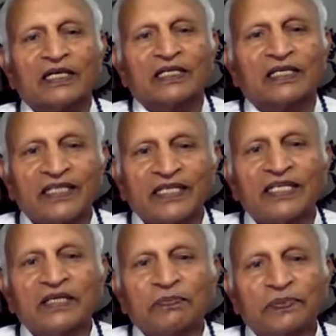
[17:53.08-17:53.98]

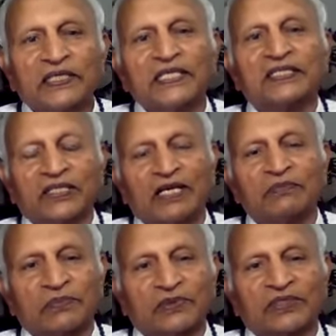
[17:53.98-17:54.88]
Really, peace
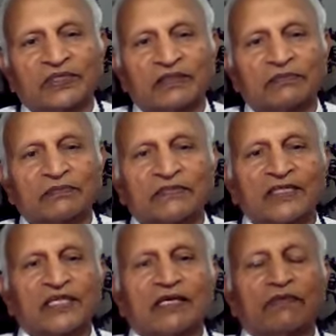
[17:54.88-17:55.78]
comes
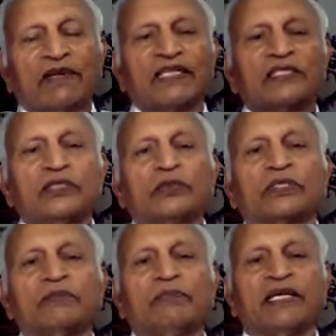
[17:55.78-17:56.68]
when you
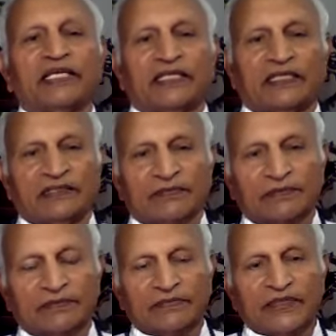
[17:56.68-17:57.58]
remain
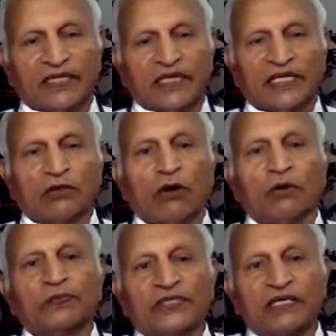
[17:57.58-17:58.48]
an
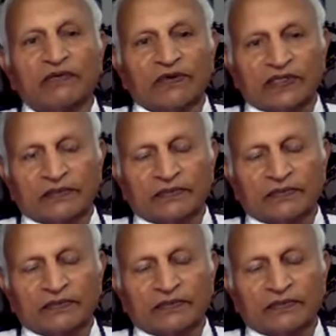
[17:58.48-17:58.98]
observer,